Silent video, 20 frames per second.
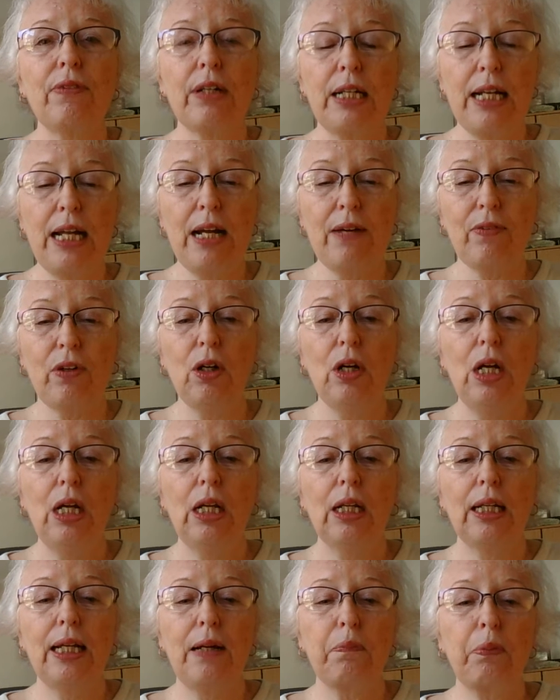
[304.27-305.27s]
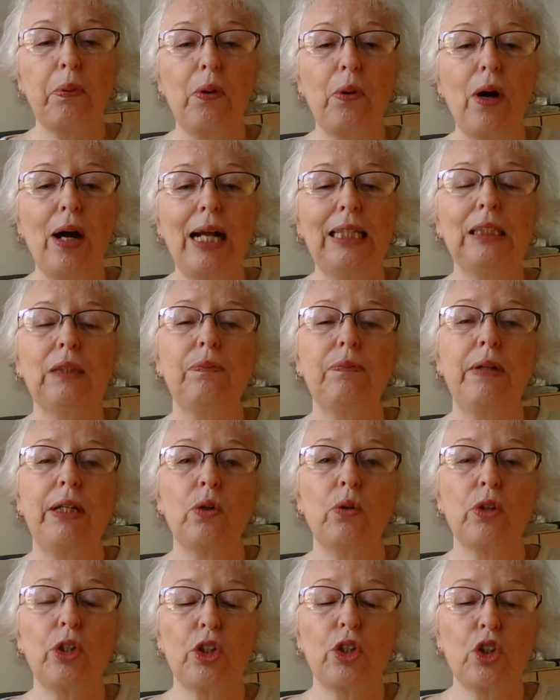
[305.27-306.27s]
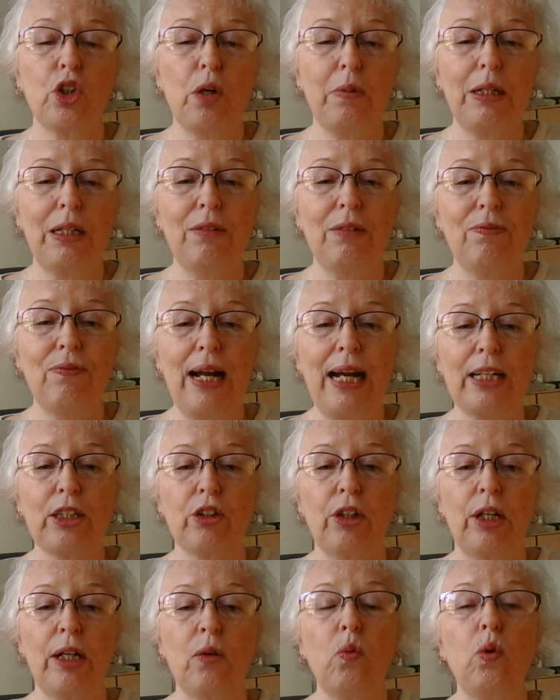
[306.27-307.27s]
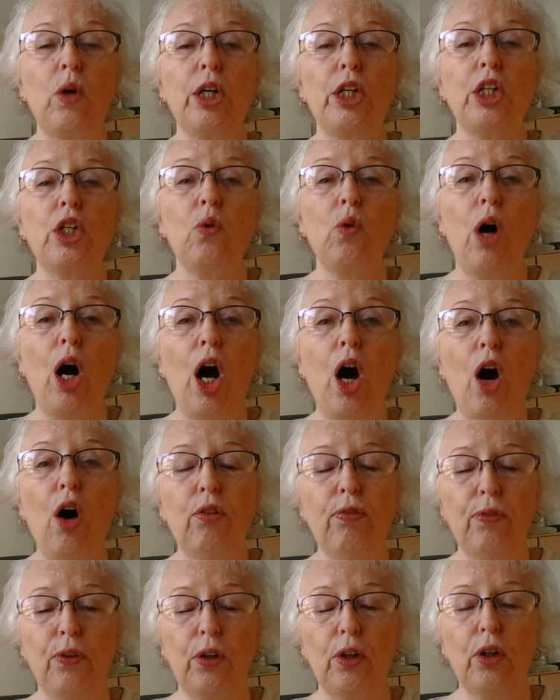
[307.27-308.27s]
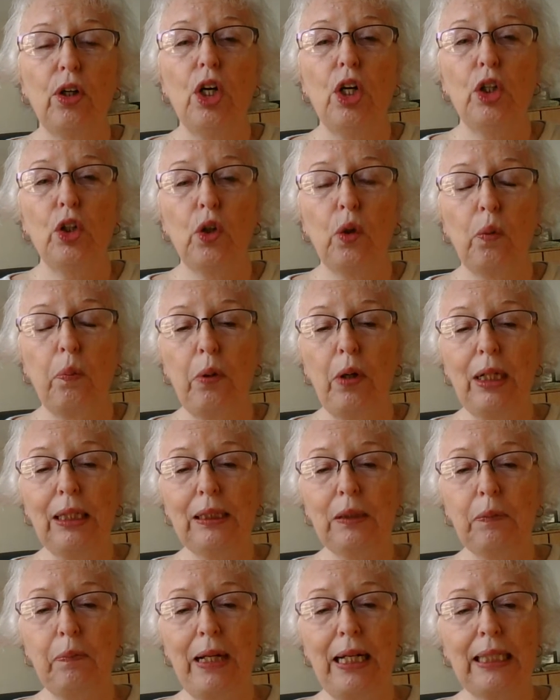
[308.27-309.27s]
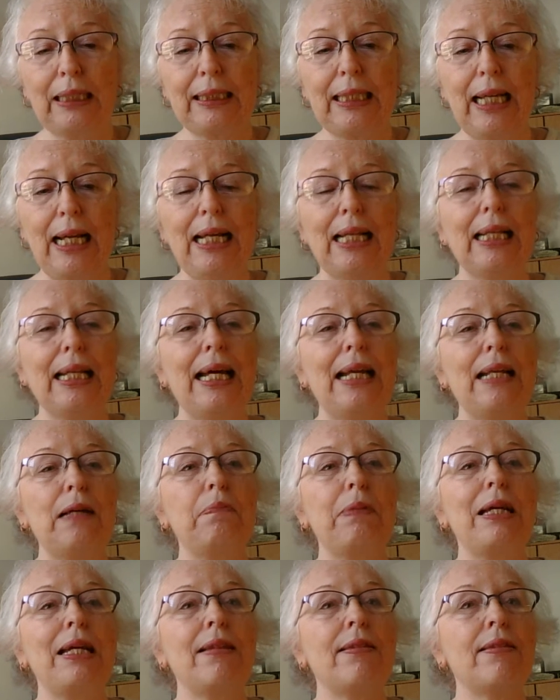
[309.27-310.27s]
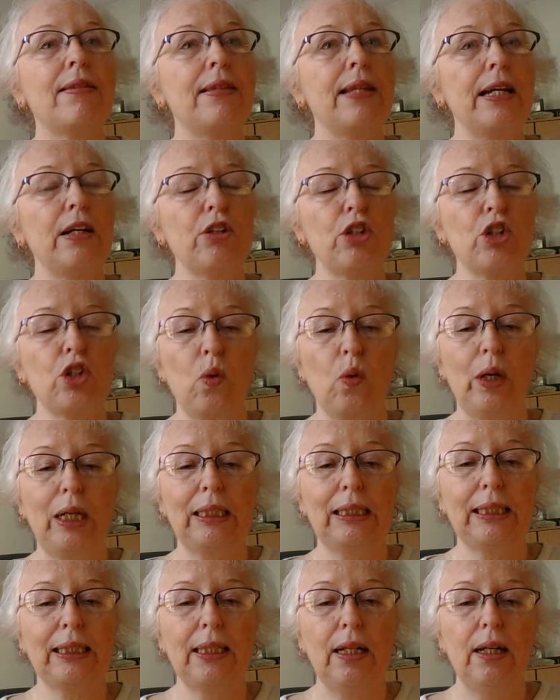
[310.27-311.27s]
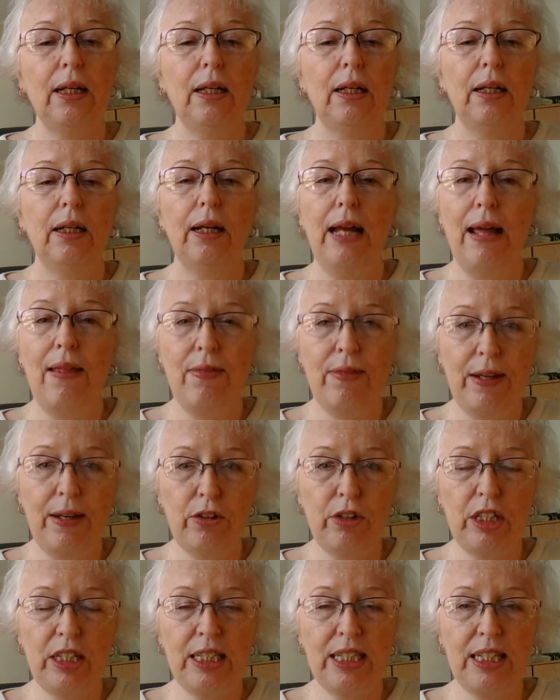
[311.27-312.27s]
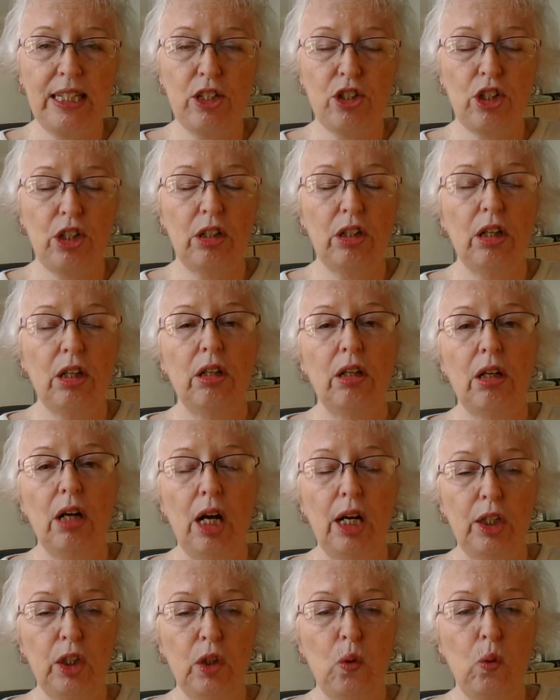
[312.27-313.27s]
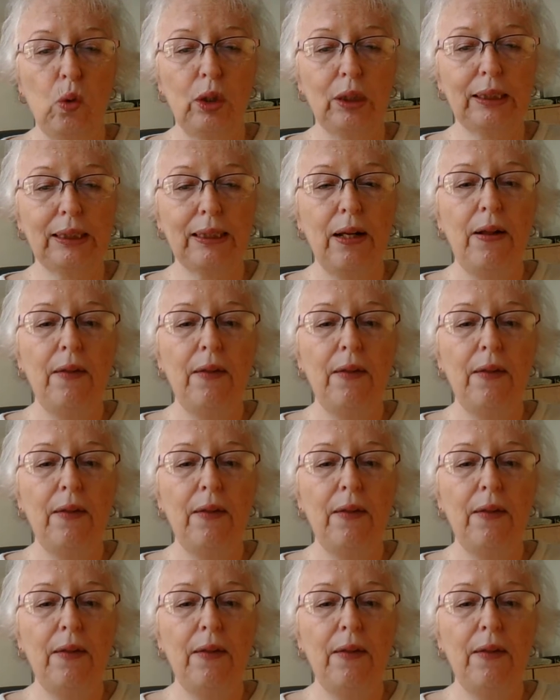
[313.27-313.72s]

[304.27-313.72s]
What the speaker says: never let price be your determining factor in what you offer your prospects. Let it be their choice and their decision, not yours.